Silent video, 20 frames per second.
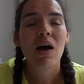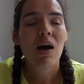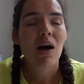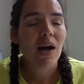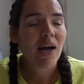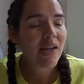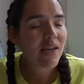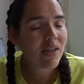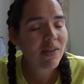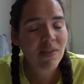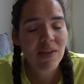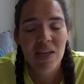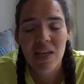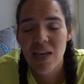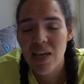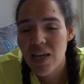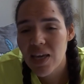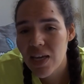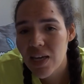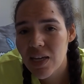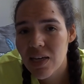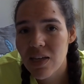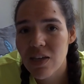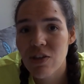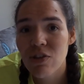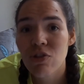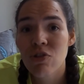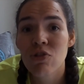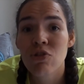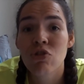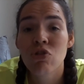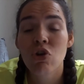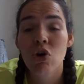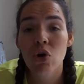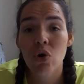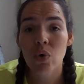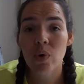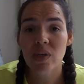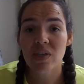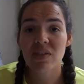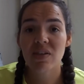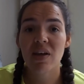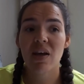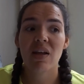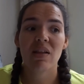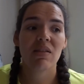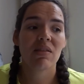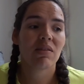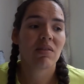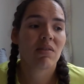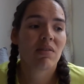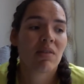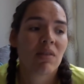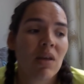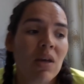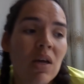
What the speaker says: And the heat is so intense.